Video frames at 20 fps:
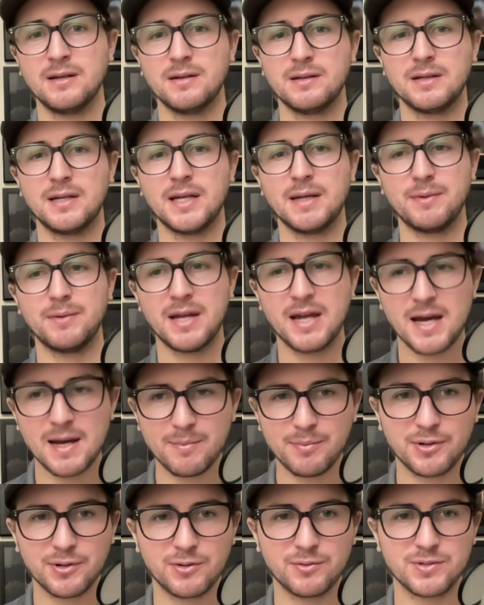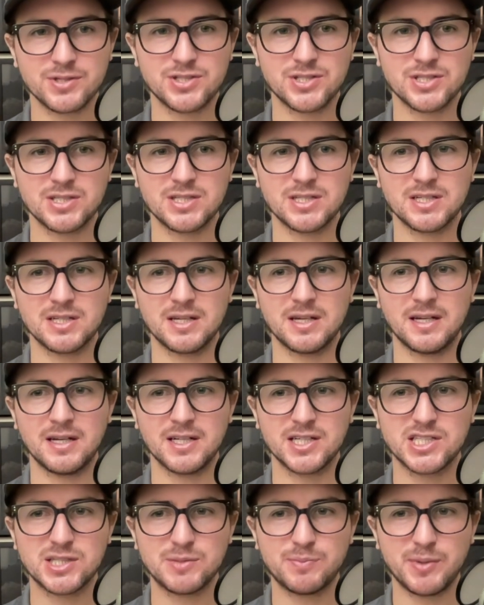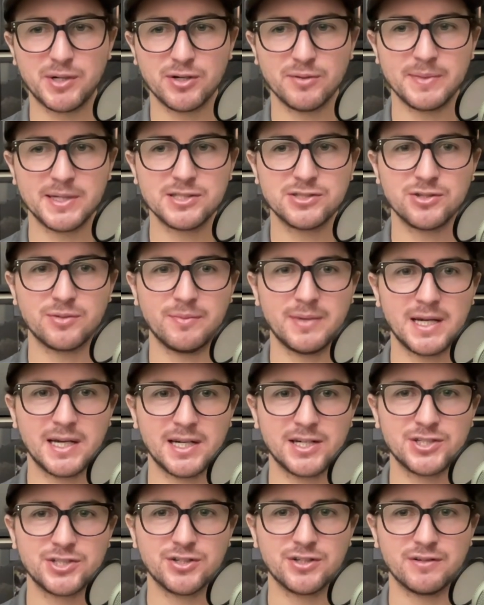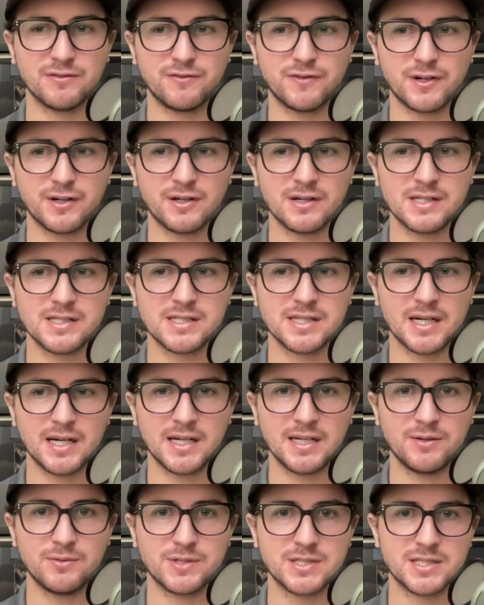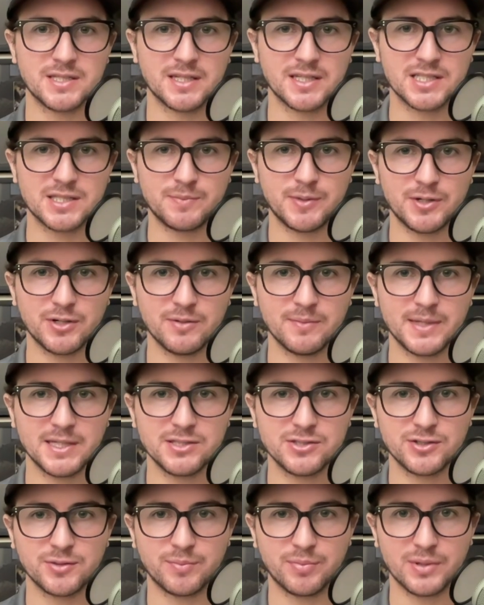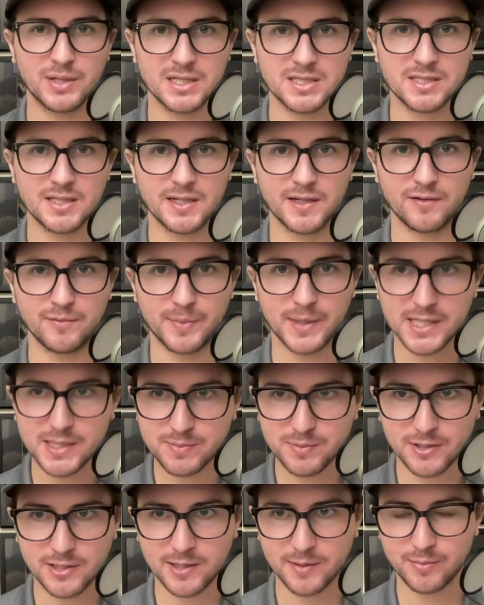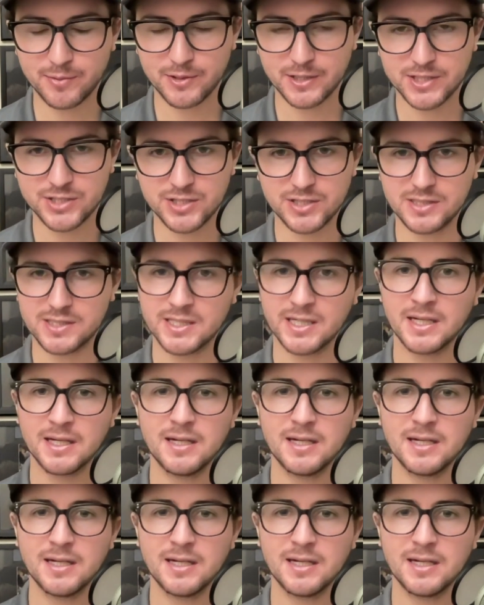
Gabe Kapler was just an experimental manager, and Farhan Zaidi was an experimental president of baseball operations.